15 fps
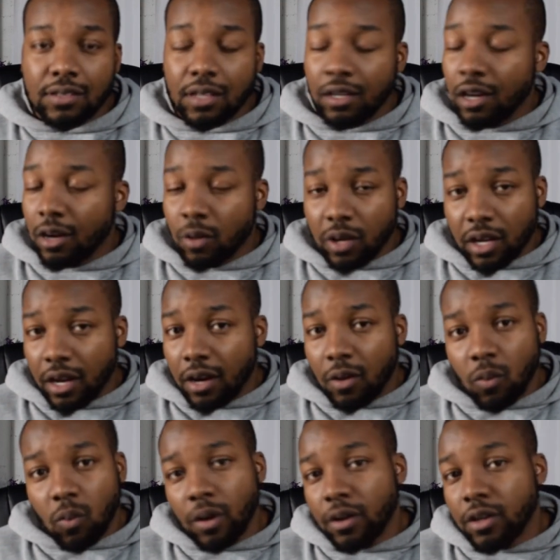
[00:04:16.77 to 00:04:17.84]
And I don't care
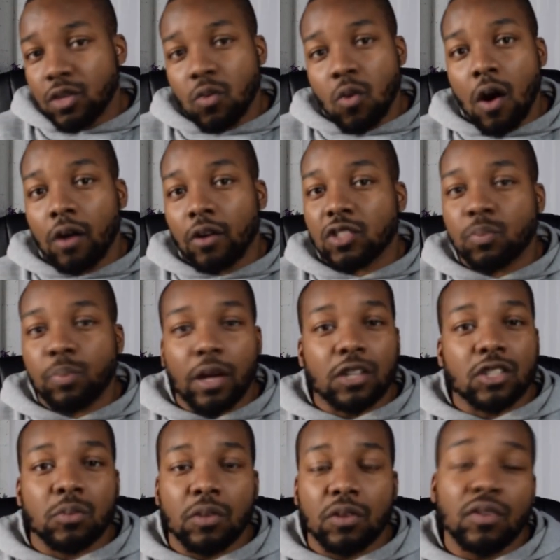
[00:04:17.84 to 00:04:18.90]
where you are on the
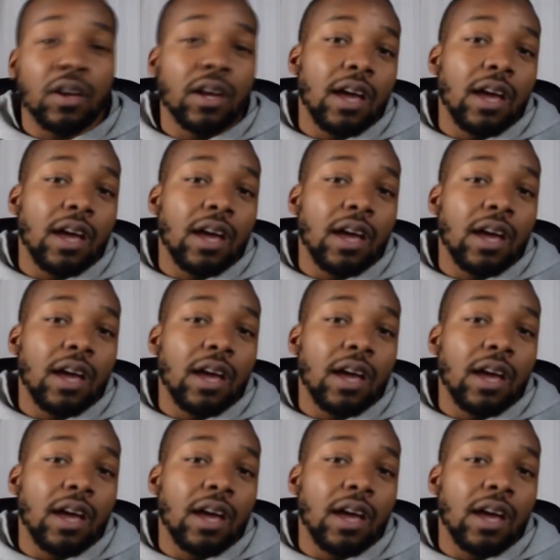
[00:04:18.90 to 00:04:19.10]
spectrum of